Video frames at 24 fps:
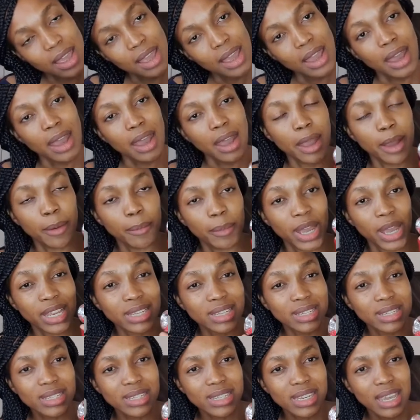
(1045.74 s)
I
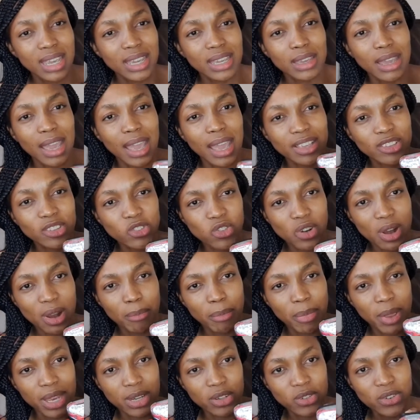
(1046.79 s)
did take extra
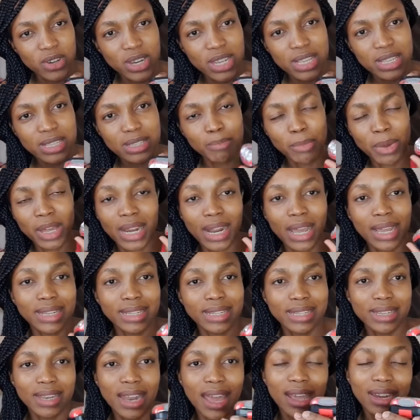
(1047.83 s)
batteries, but I
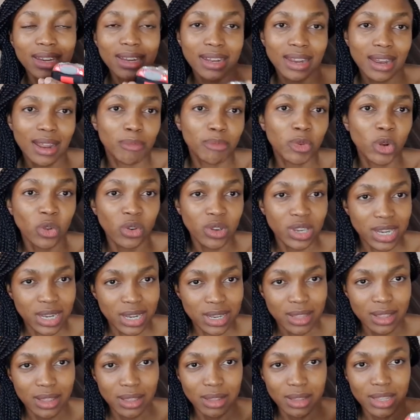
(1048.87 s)
ended up not
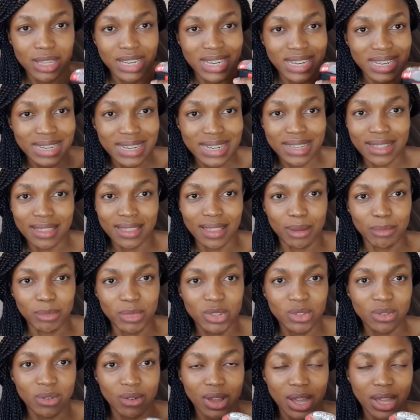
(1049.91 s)
needing them,
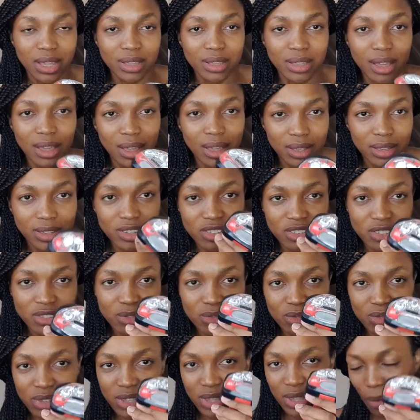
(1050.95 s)
so I just
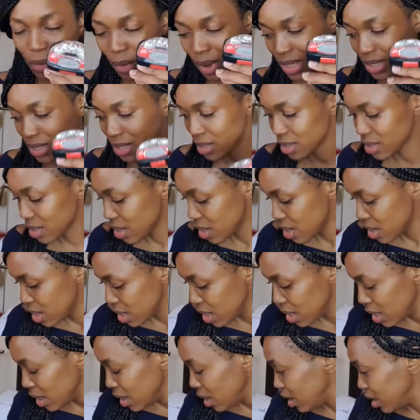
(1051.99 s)
used the ones
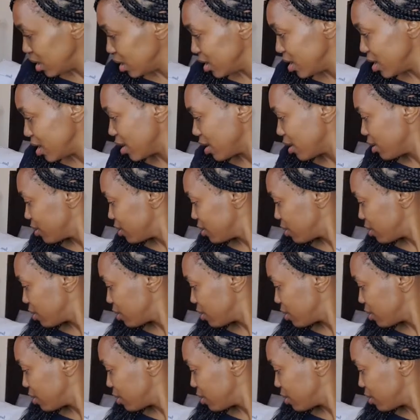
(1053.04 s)
in here.